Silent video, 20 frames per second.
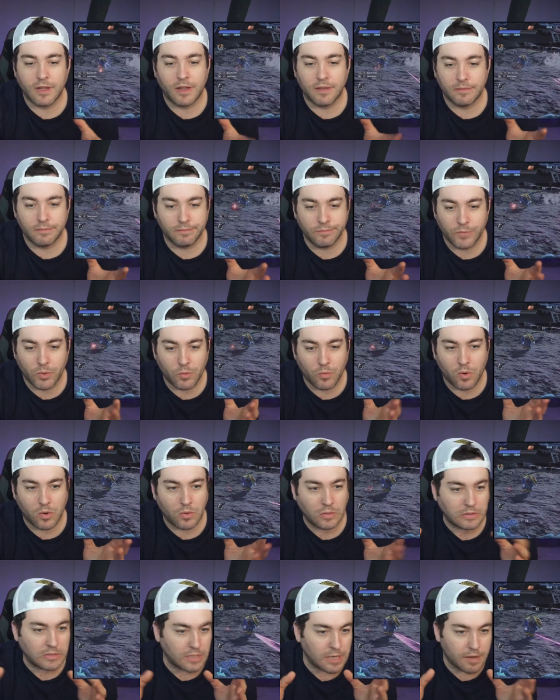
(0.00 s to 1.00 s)
the
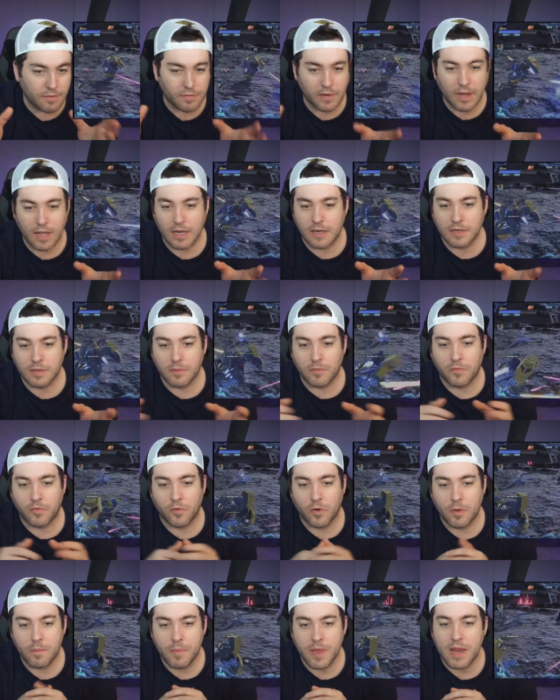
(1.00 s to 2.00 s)
world of Gundam
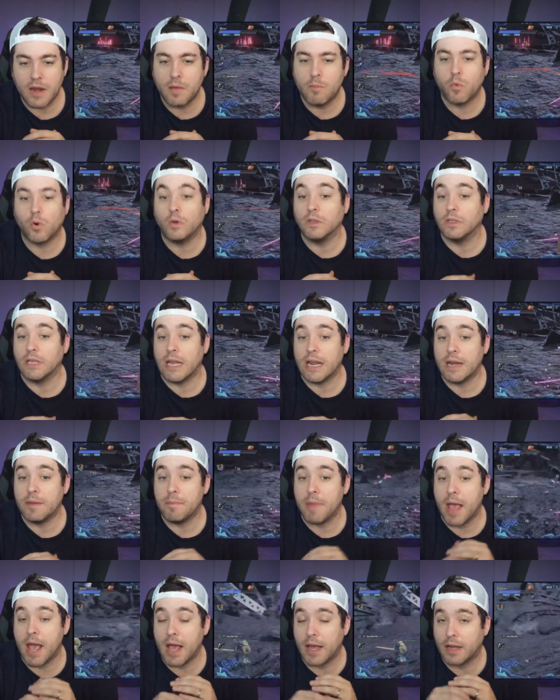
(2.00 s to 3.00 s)
for a bit in a more
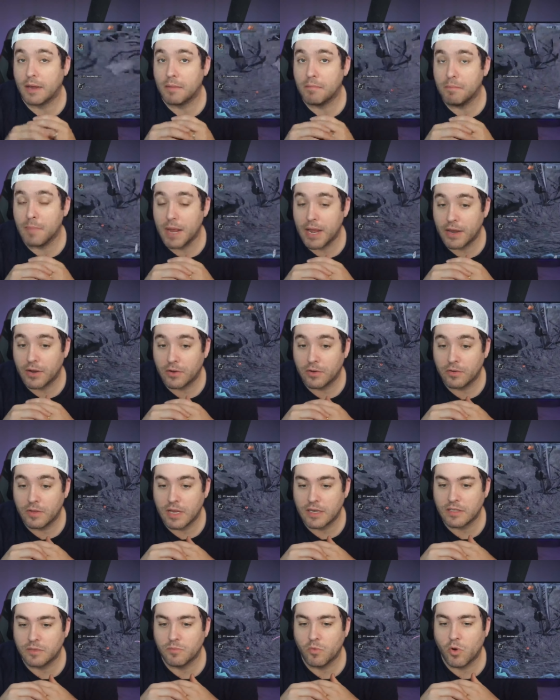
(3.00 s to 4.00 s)
laid-back manner
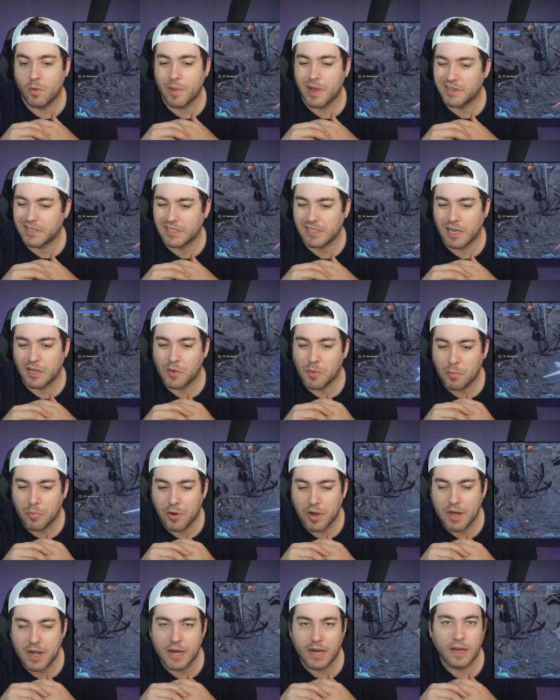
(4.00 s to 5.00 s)
that's more about
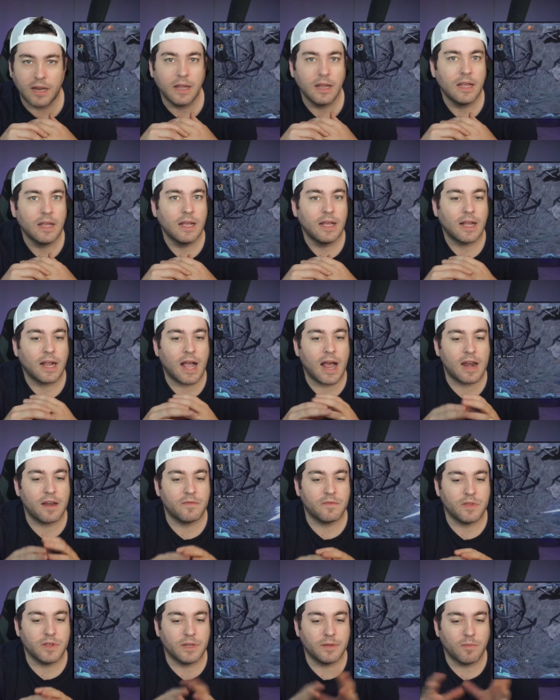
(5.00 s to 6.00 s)
celebrating kind
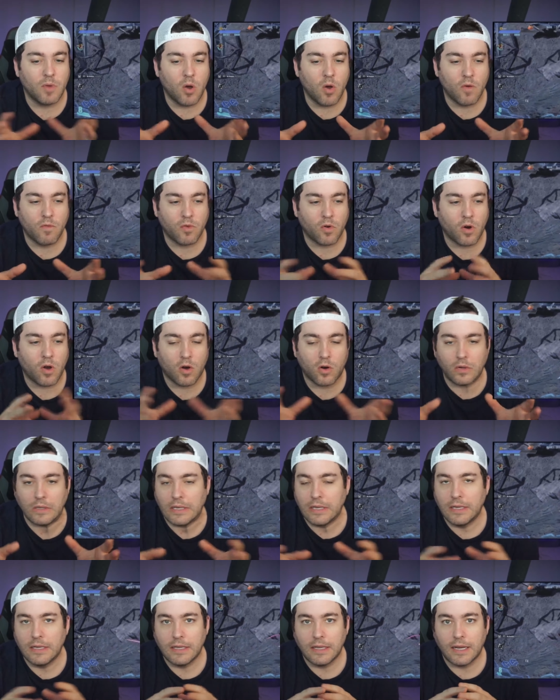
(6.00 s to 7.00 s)
of the
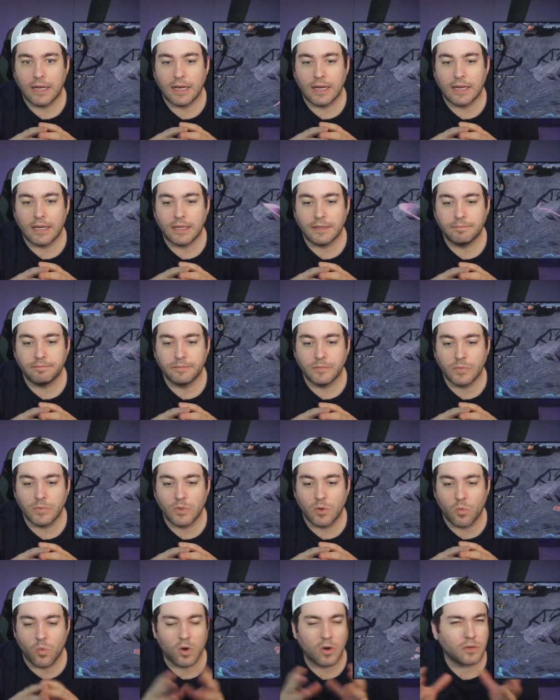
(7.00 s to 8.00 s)
overall
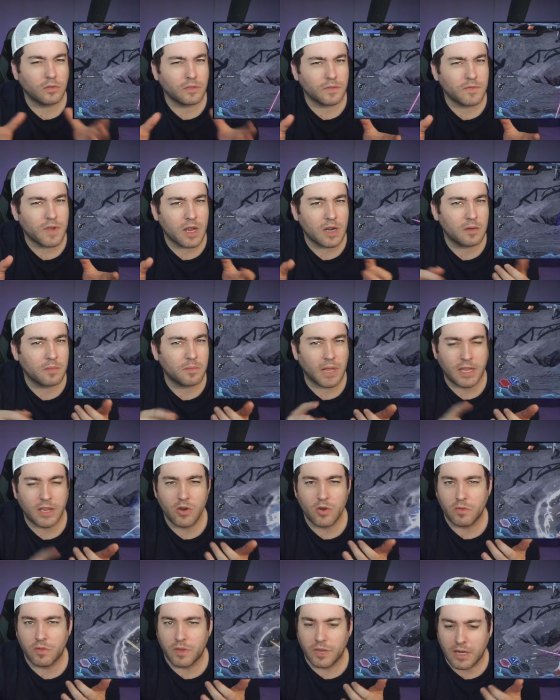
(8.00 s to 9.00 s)
world of Gundam, like,
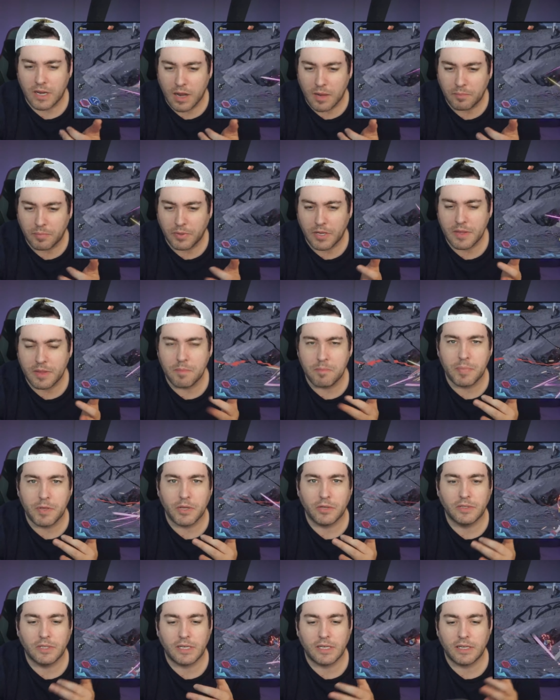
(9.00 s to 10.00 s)
you know, the Gunpla, the
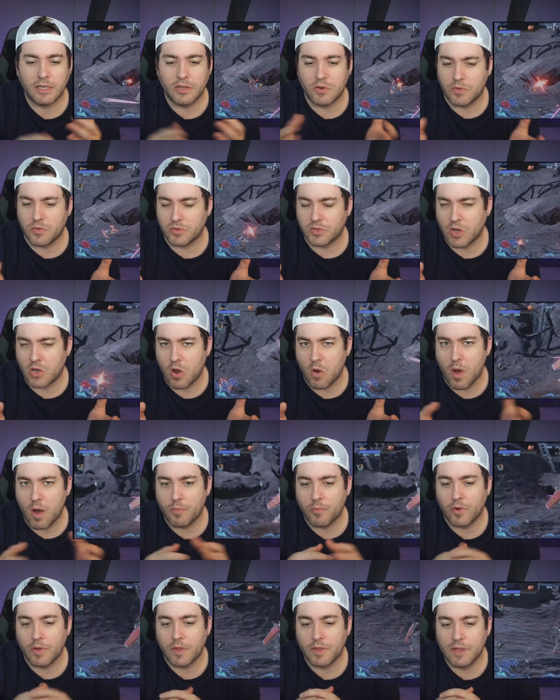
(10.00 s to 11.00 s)
building, you know, there's
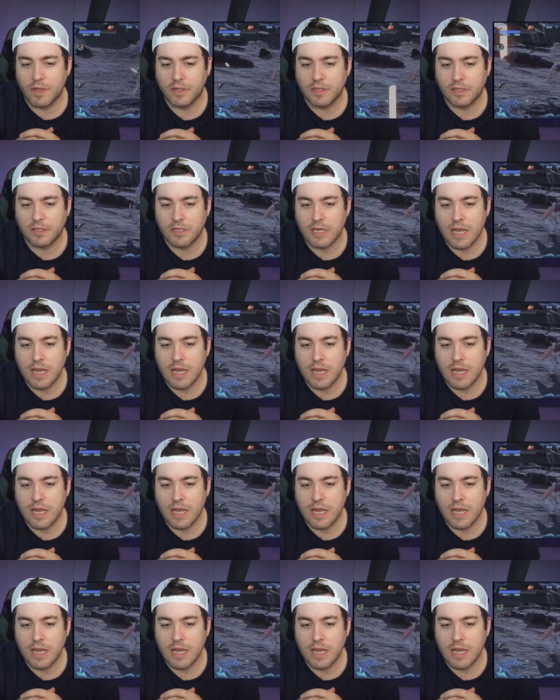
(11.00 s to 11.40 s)
co-op with this,